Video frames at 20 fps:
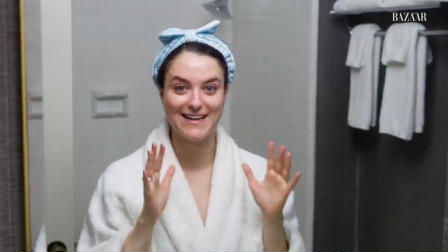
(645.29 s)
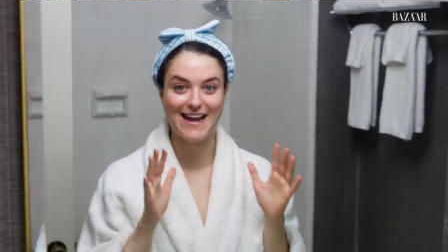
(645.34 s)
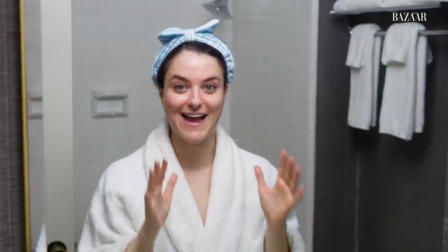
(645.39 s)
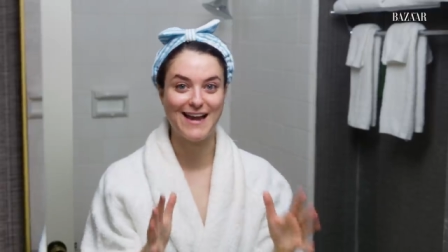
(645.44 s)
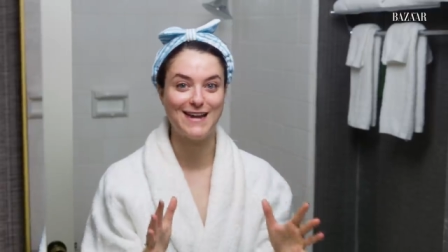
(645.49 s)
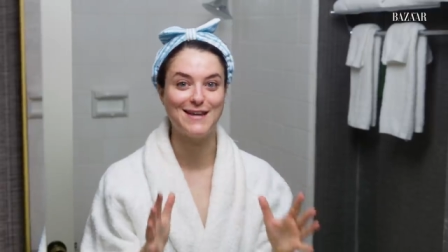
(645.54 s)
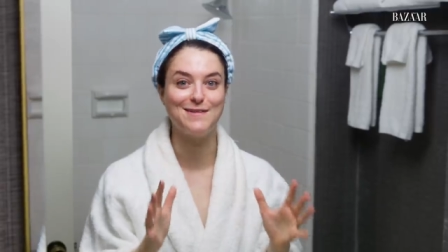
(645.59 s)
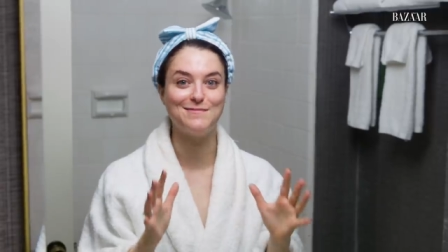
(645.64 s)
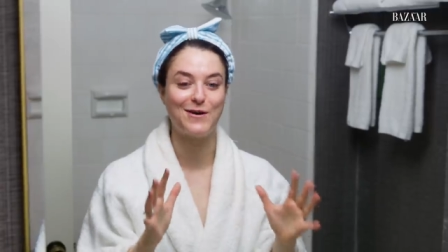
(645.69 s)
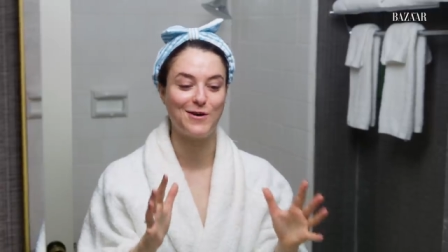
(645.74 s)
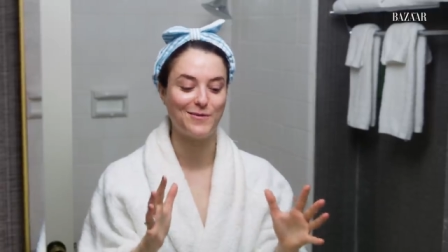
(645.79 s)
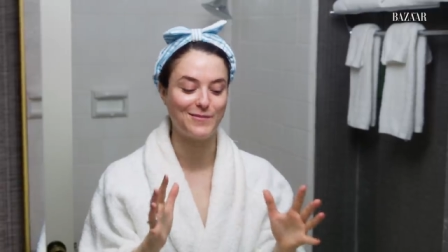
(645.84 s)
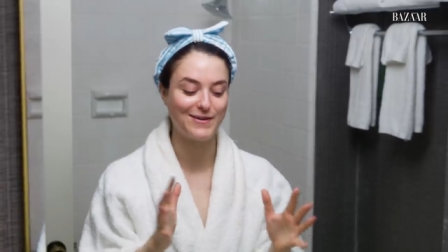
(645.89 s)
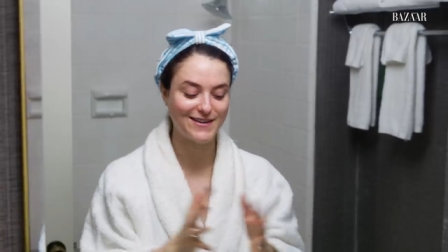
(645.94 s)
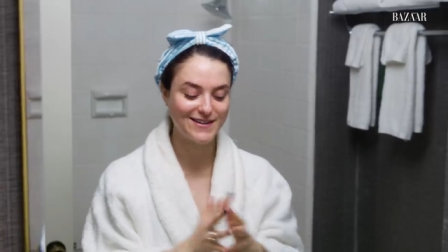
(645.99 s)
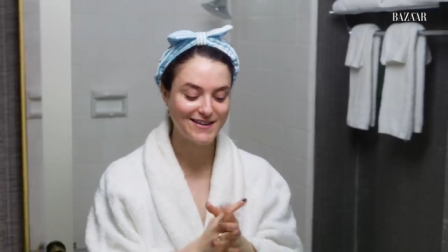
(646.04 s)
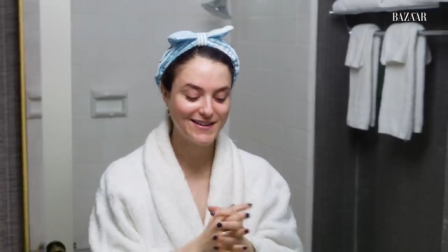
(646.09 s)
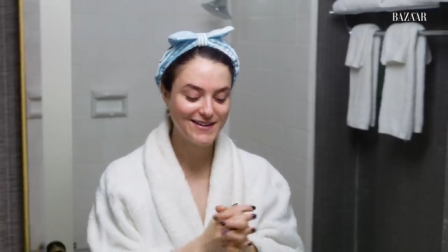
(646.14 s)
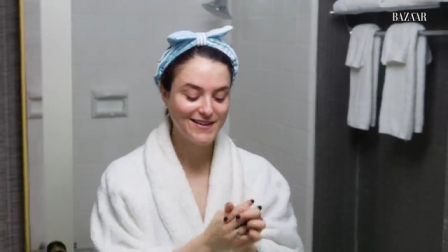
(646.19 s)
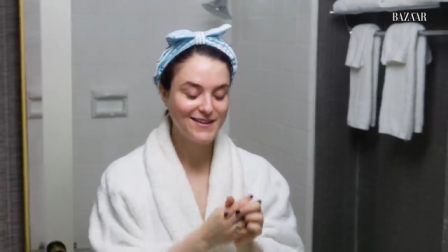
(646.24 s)
any
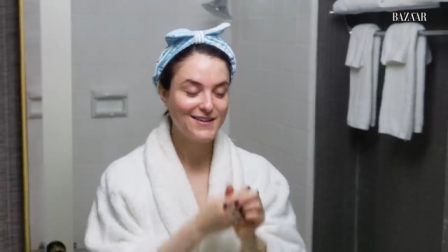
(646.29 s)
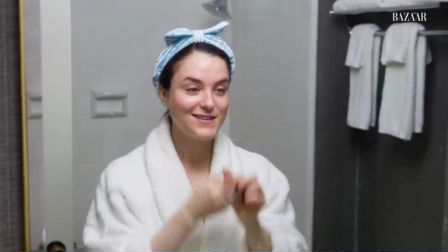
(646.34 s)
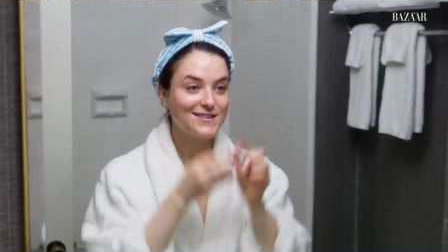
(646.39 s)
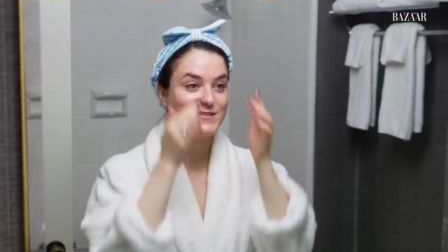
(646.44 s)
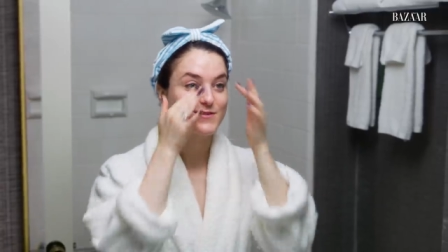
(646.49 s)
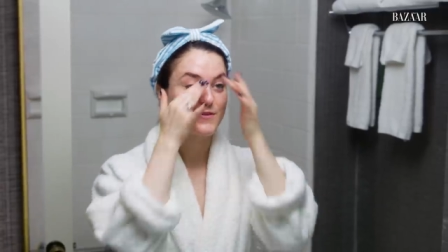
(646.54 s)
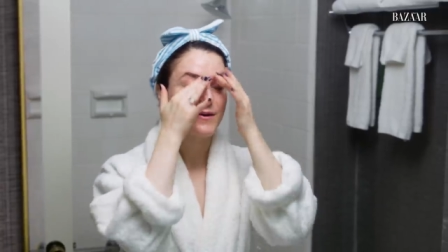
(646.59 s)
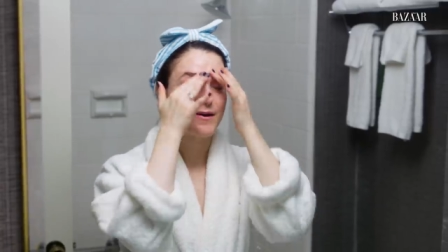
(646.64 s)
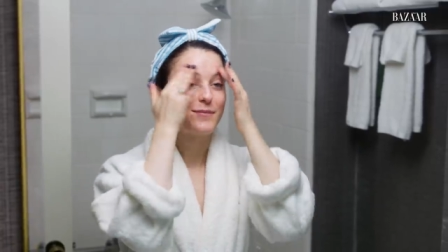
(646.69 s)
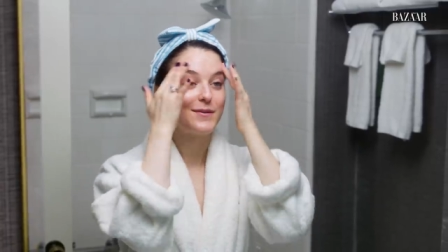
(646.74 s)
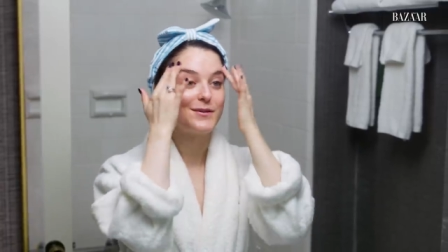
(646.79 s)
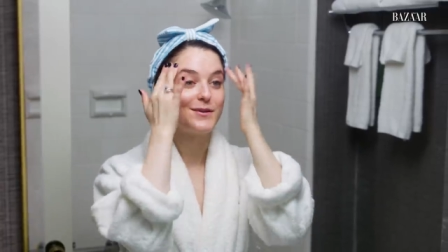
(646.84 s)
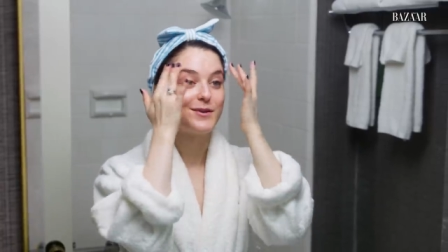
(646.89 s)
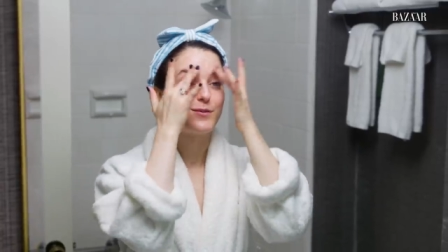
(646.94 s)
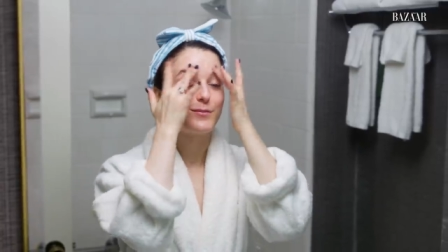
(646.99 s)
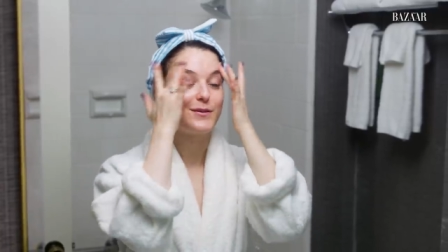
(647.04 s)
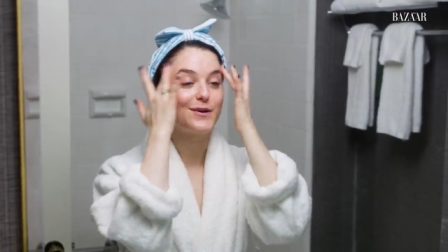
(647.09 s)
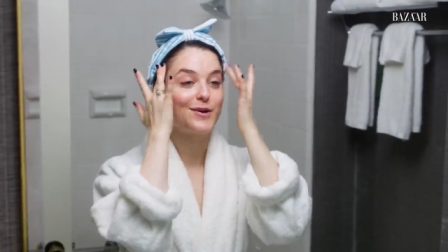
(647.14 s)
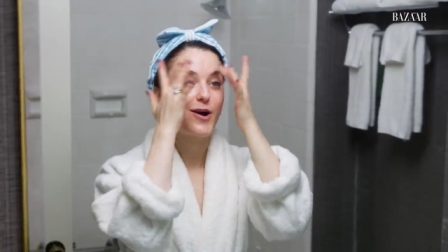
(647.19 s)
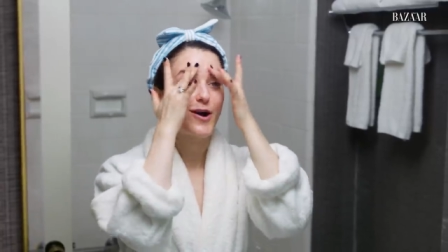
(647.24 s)
moment. So I'm a little
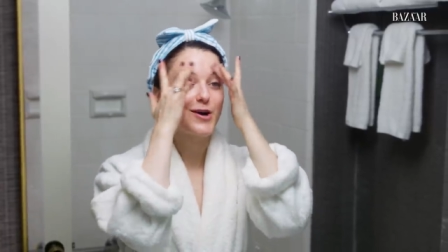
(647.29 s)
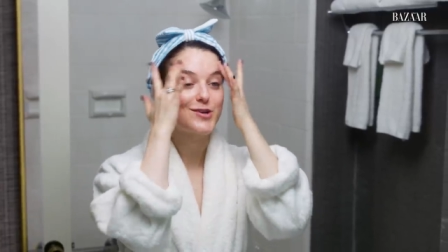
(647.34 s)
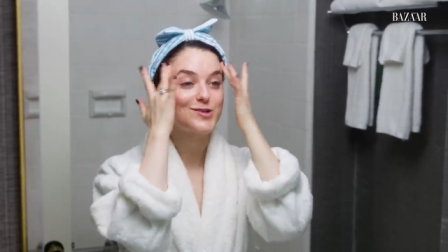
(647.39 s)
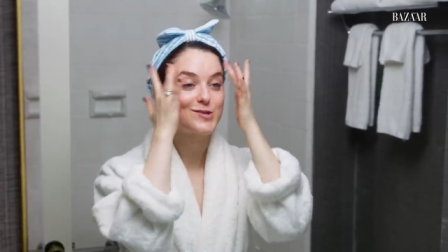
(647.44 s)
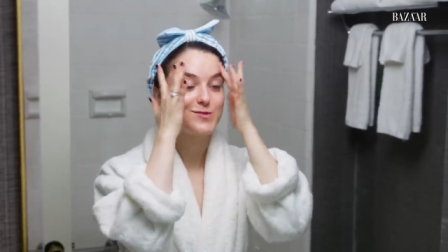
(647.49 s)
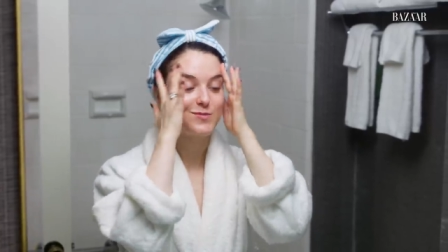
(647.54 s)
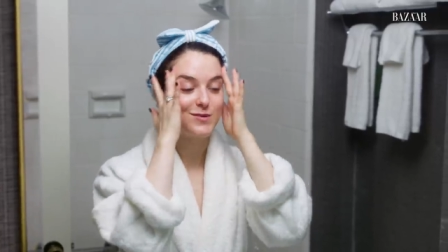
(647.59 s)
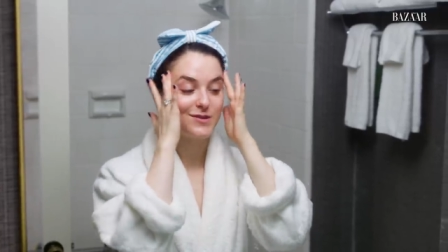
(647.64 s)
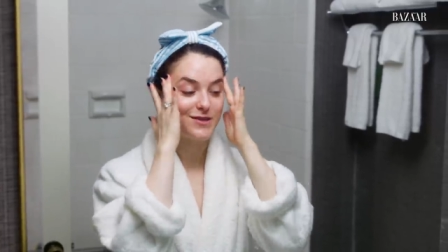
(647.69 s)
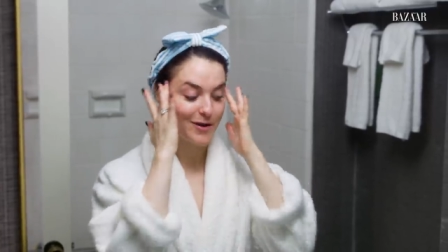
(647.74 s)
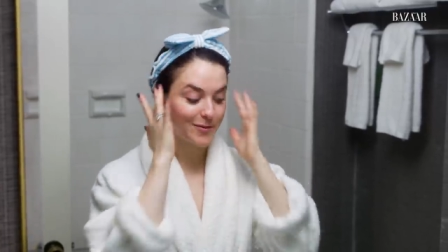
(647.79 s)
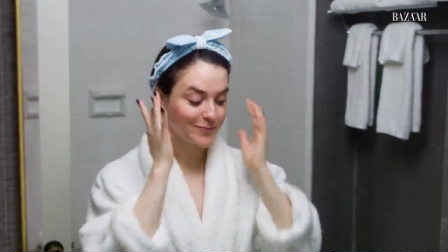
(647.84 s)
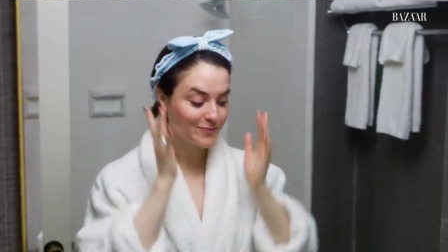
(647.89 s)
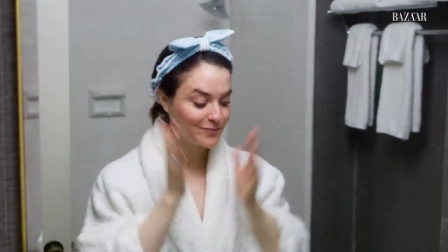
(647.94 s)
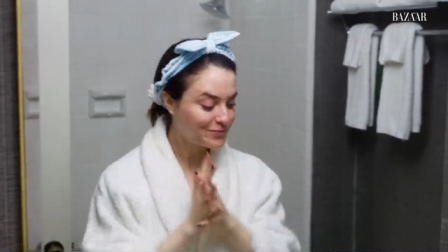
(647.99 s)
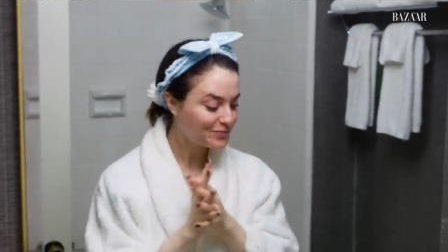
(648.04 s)
bit cautious with them.